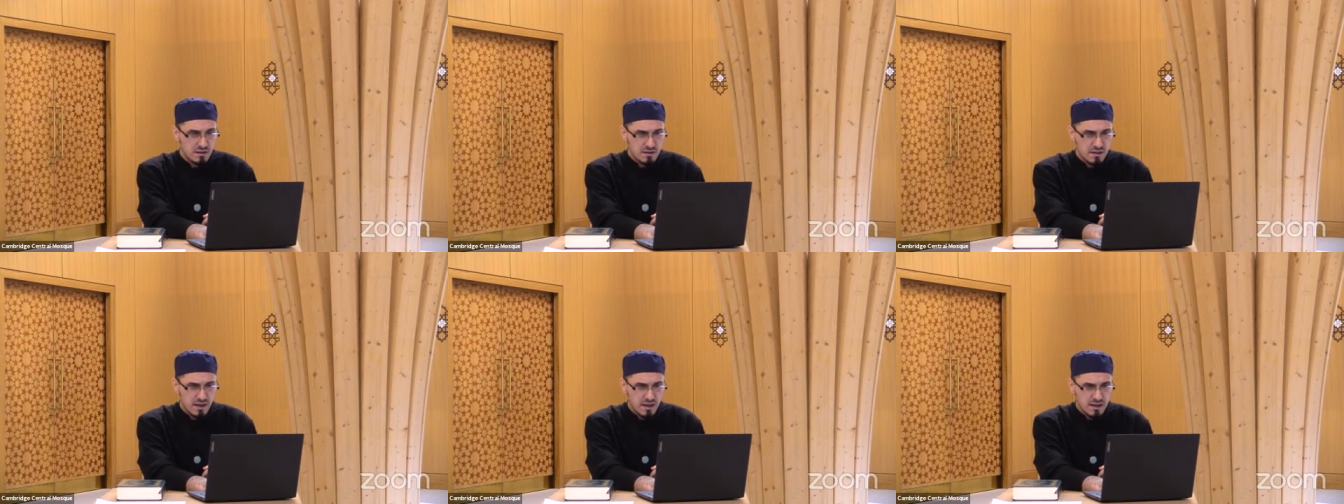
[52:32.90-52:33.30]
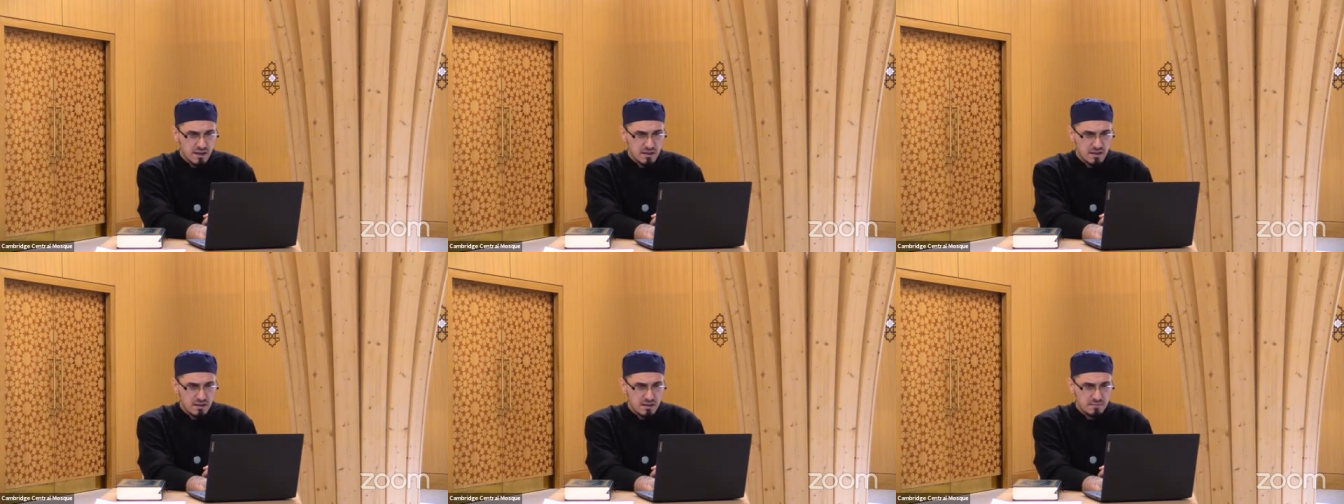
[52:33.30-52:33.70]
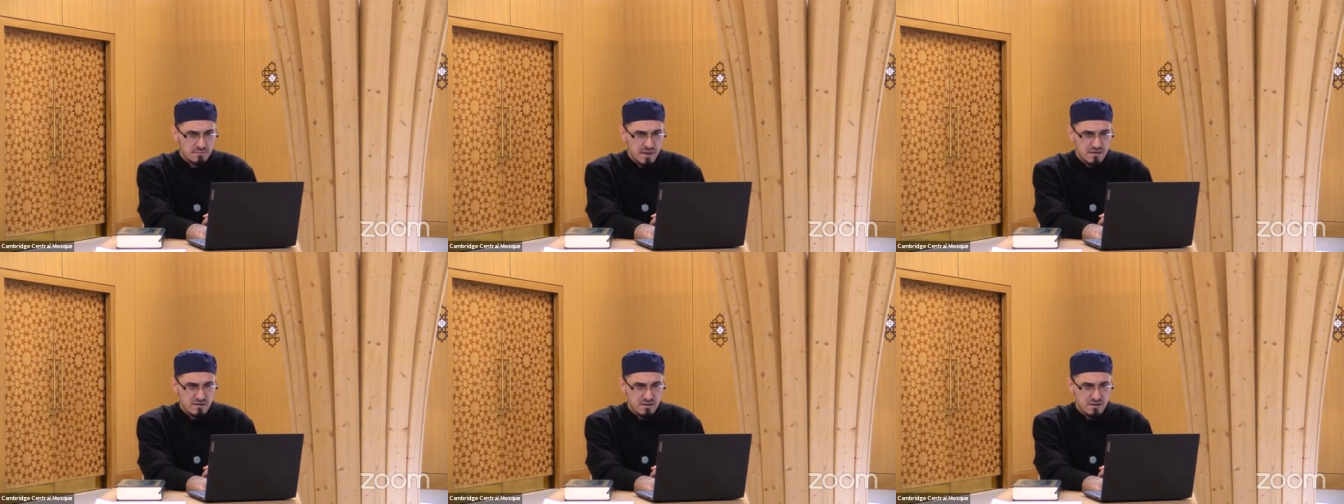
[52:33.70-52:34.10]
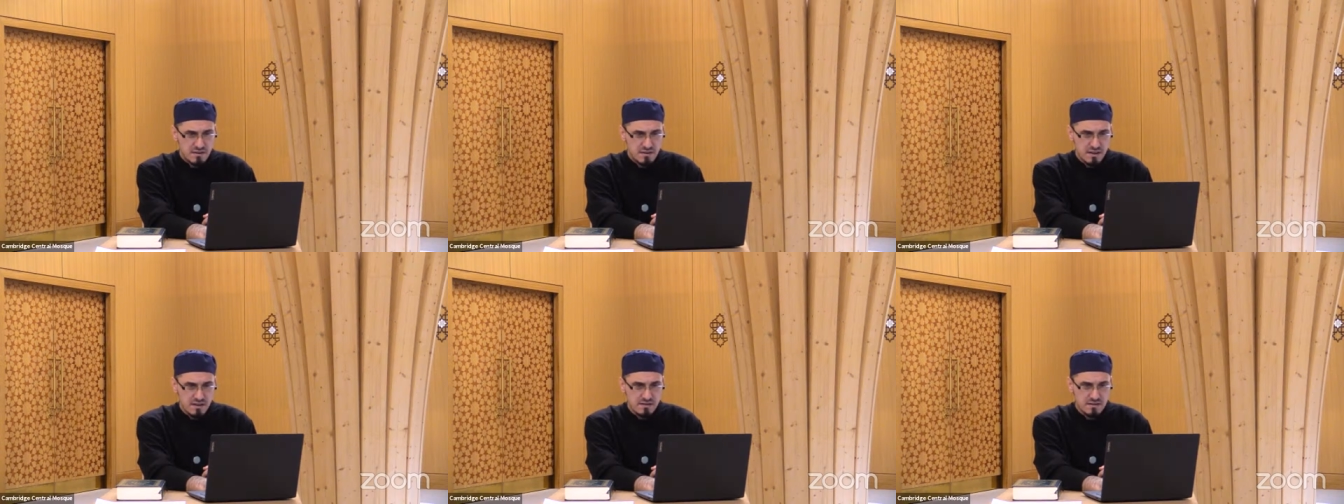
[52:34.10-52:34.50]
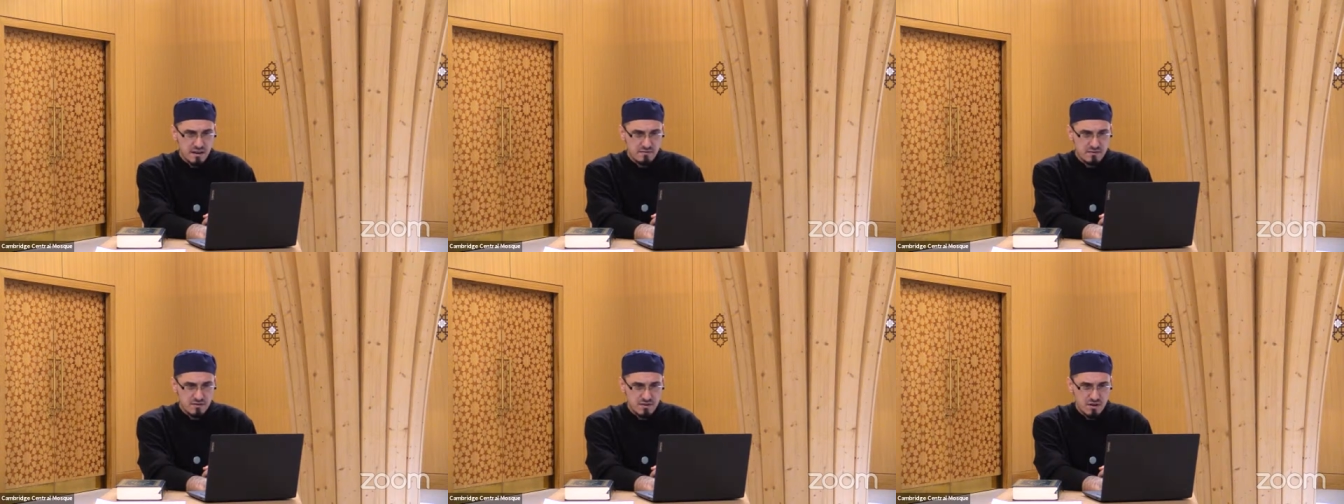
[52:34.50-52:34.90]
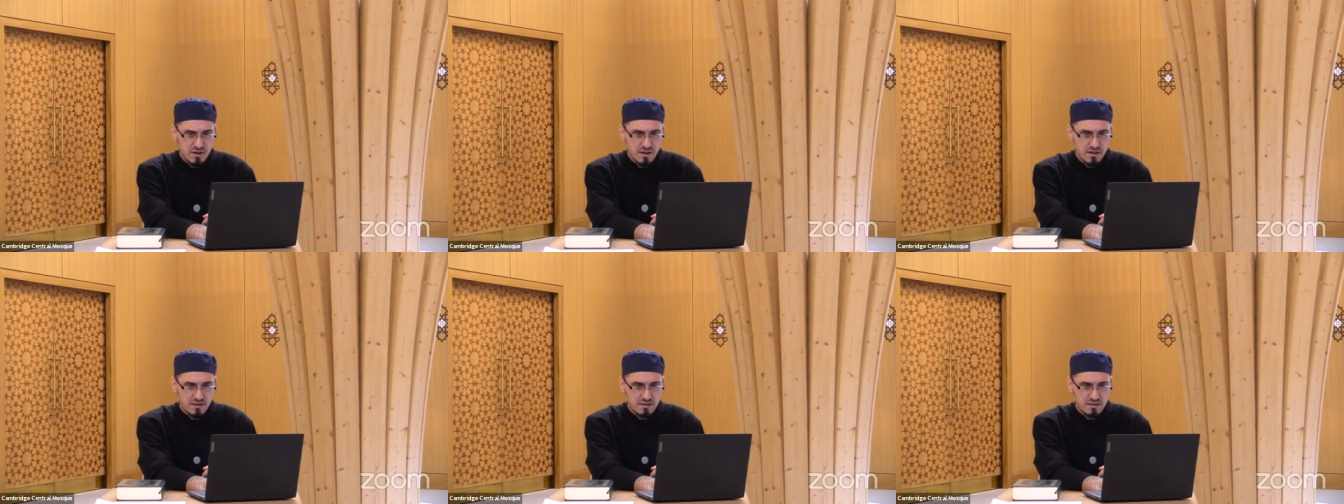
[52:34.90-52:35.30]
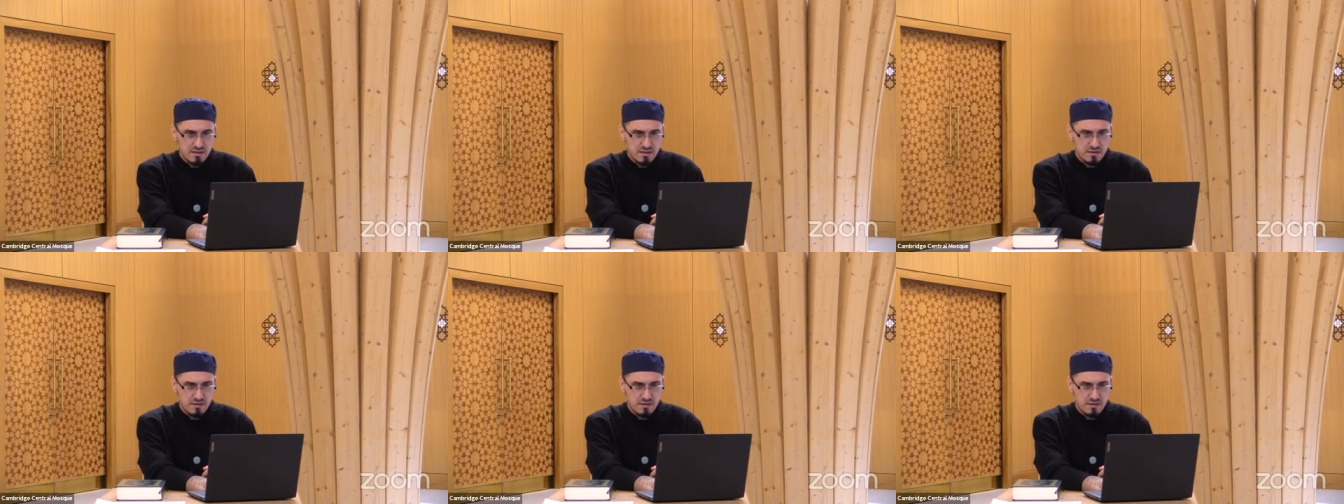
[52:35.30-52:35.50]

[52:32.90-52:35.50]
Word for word: Okay, major sins. I've tried.